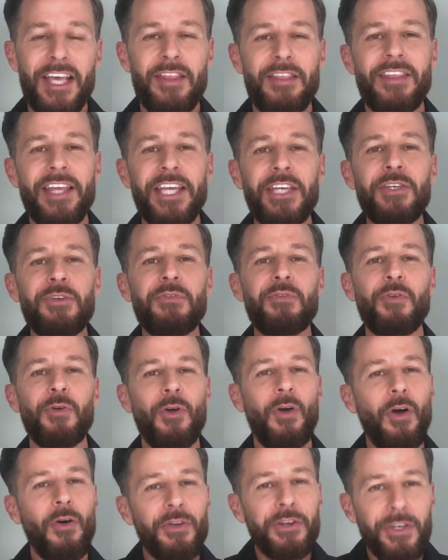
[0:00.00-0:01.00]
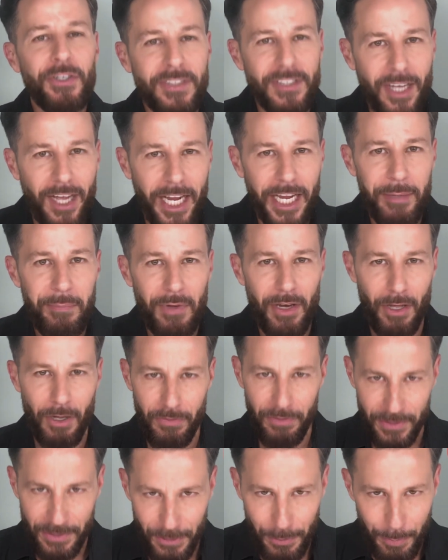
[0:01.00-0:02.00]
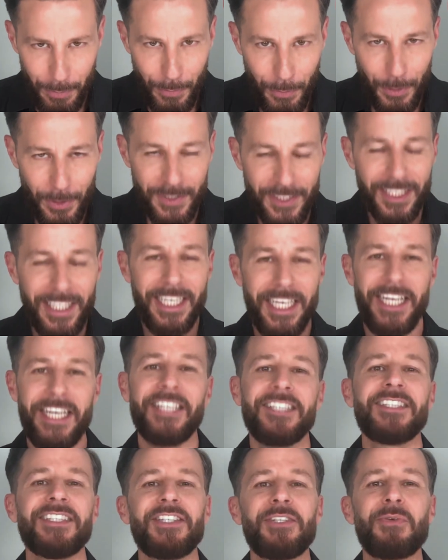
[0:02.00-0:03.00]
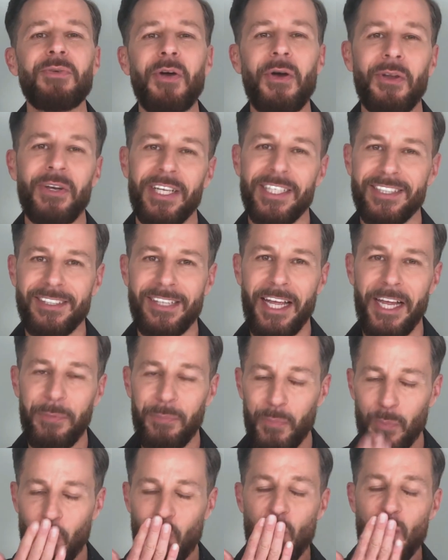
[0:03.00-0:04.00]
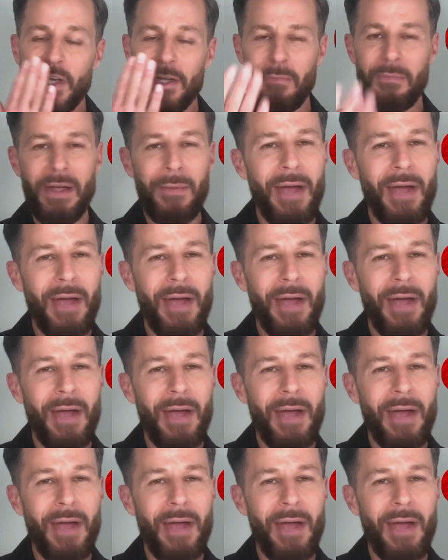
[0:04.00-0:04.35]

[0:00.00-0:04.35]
thank you for all your time, love and support, and I see you all next time. Bye